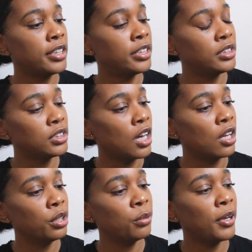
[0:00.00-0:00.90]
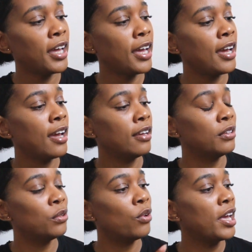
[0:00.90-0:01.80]
This colorway,
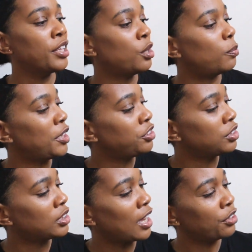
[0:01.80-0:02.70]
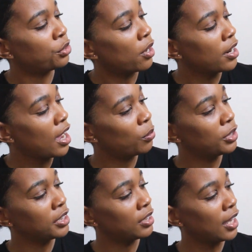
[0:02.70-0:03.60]
in the pictures I thought I
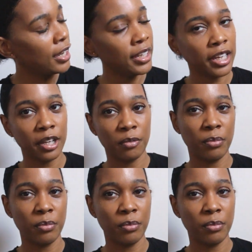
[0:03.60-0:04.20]
wouldn't like it,